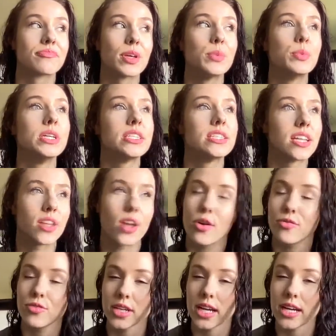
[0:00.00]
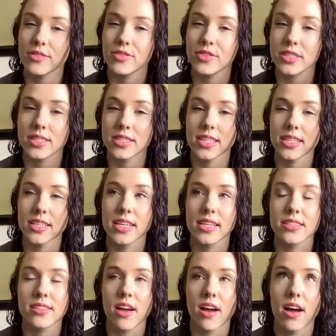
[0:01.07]
We did go for 9-foot
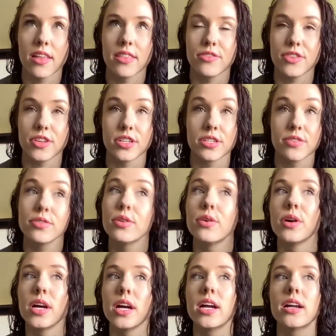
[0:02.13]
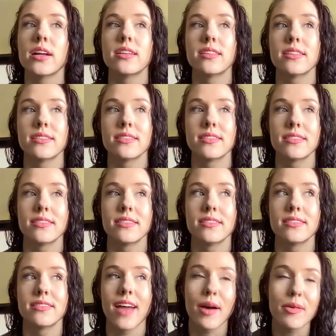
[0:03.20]
ceilings on the first floor.
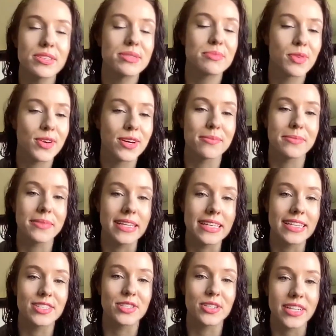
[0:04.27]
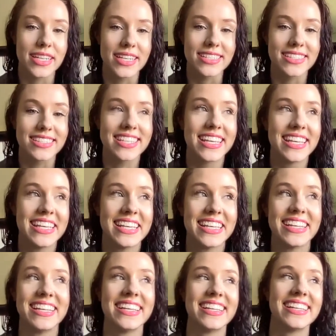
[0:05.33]
That was more a me choice
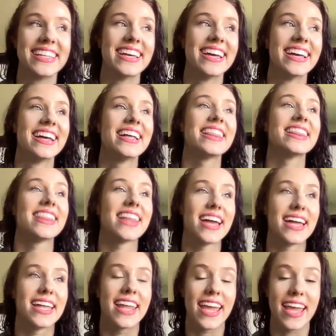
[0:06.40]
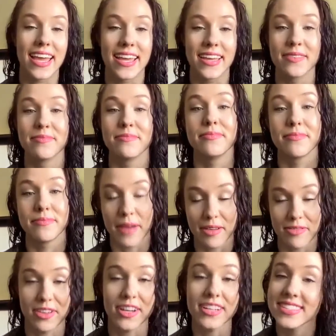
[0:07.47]
than my
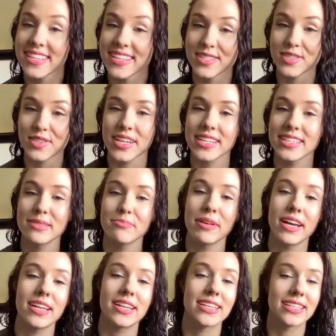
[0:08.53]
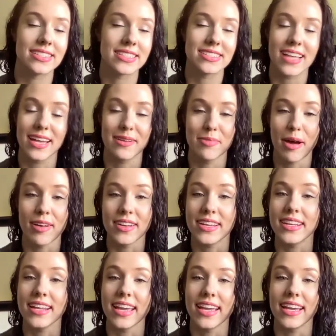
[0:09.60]
fiance's choice, but he's excited about
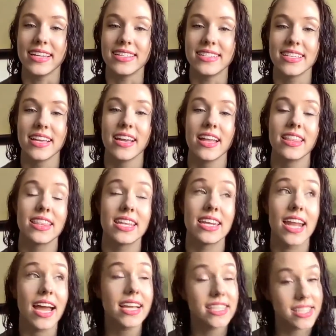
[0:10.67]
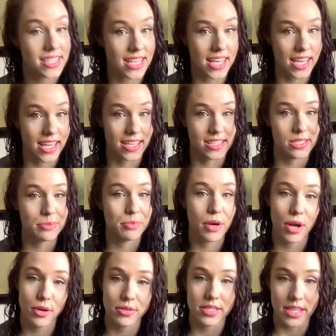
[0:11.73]
it. And the nice thing is,
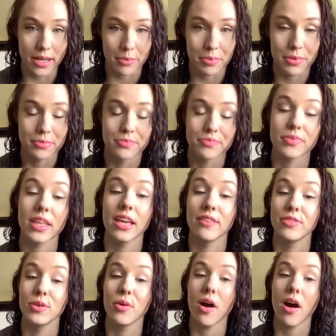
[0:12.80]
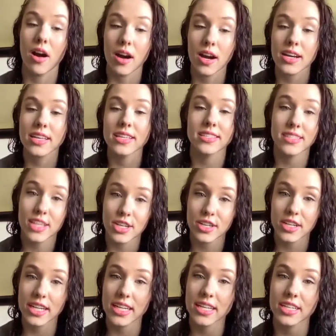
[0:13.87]
pro tip, if you are
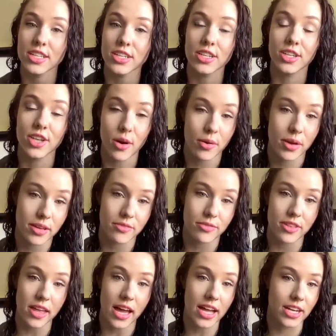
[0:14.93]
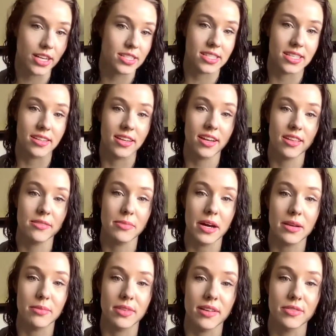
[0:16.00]
considering going for the higher ceiling on the
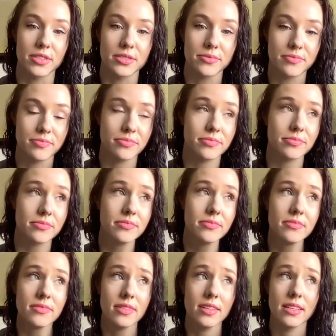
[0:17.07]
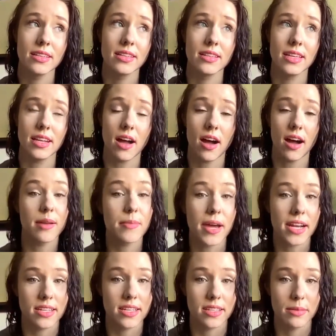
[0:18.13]
bottom level, it
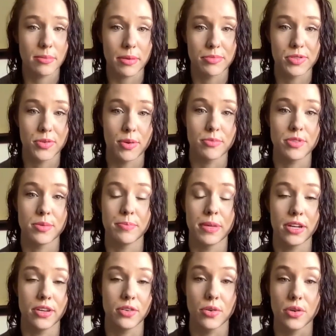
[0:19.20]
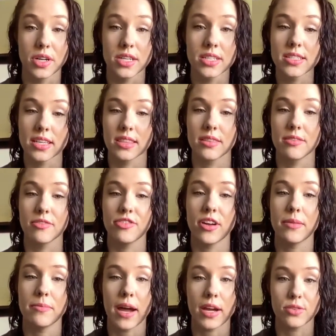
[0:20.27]
automatically bumps you up to bigger doors. Like the front
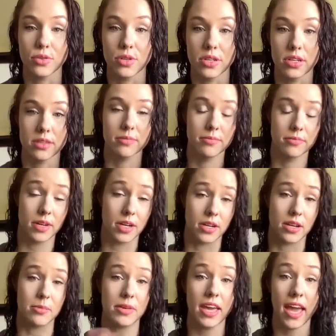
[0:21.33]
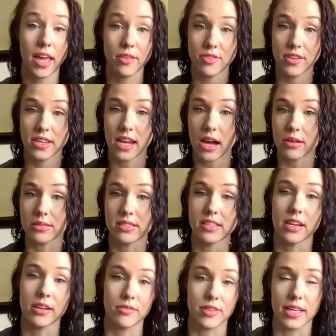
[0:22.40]
and back door are going to be 8 feet now
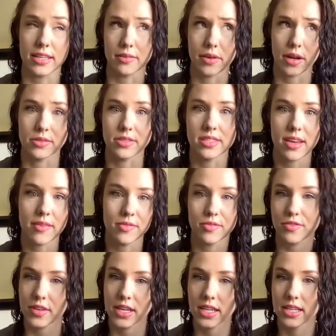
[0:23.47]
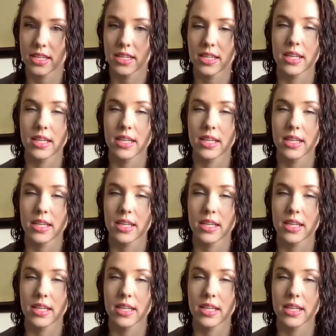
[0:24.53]
instead of like around 7 feet.